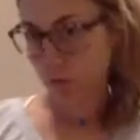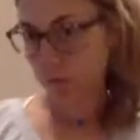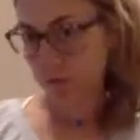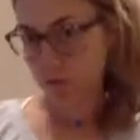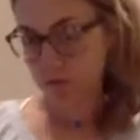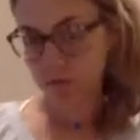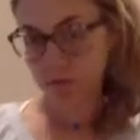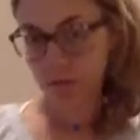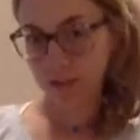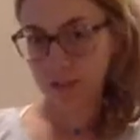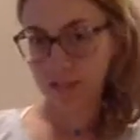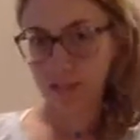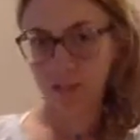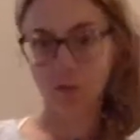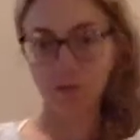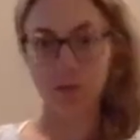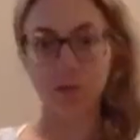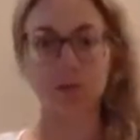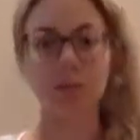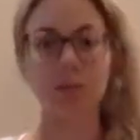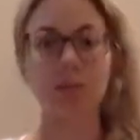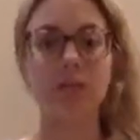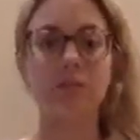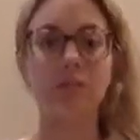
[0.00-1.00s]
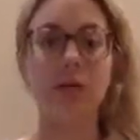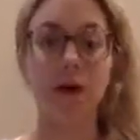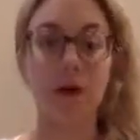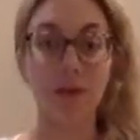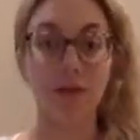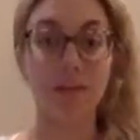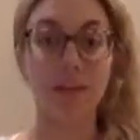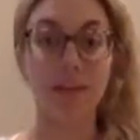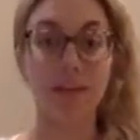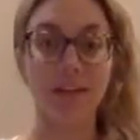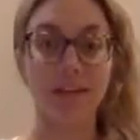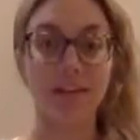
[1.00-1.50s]
the place where you smell
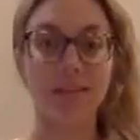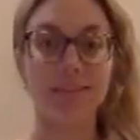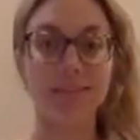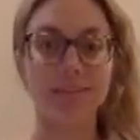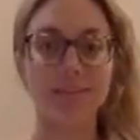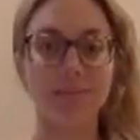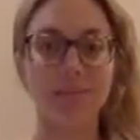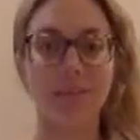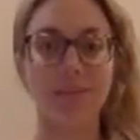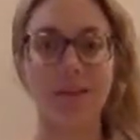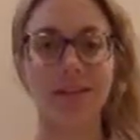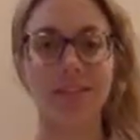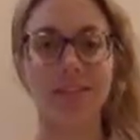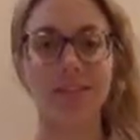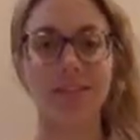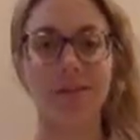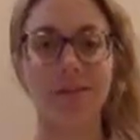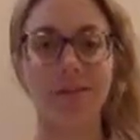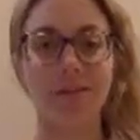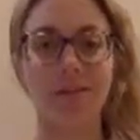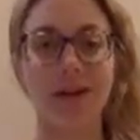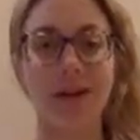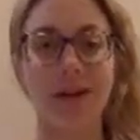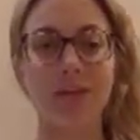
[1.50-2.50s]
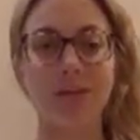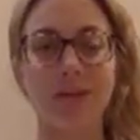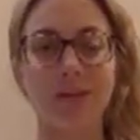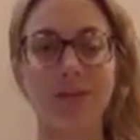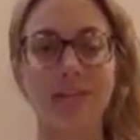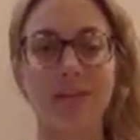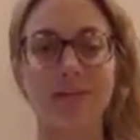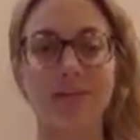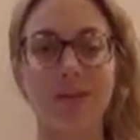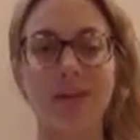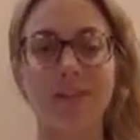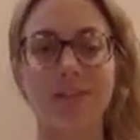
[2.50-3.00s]
things, the place in your brain that
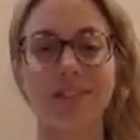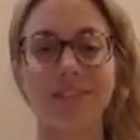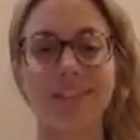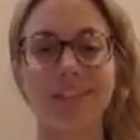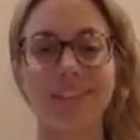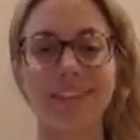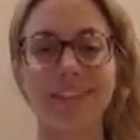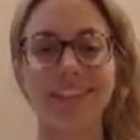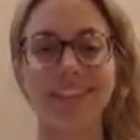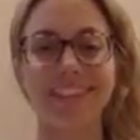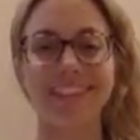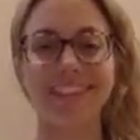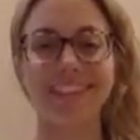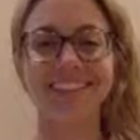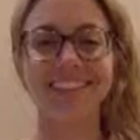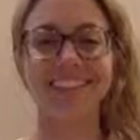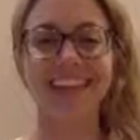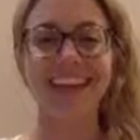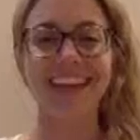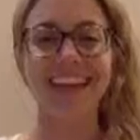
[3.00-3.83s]
smells things.